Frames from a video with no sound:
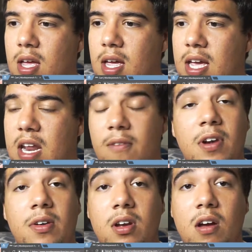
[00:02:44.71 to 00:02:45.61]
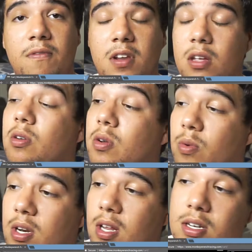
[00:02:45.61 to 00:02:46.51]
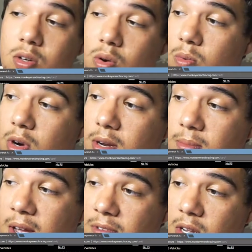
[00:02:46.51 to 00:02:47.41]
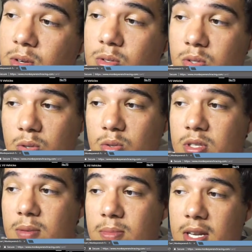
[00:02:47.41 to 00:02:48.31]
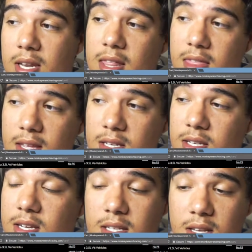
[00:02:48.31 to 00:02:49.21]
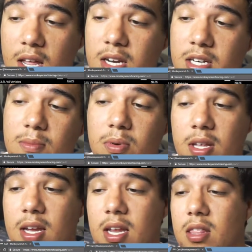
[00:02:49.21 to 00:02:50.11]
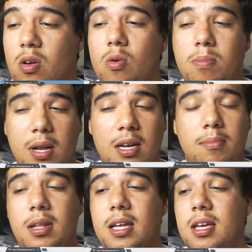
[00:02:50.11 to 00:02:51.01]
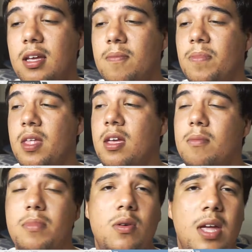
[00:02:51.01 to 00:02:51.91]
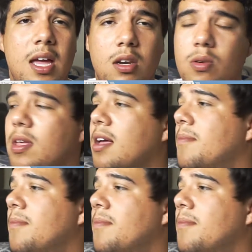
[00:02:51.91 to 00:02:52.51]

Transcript: And I'm very confident in doing electrical work in my vehicle. So something like this is a lot cheaper than getting the whole plug and play kit, but you can't do that.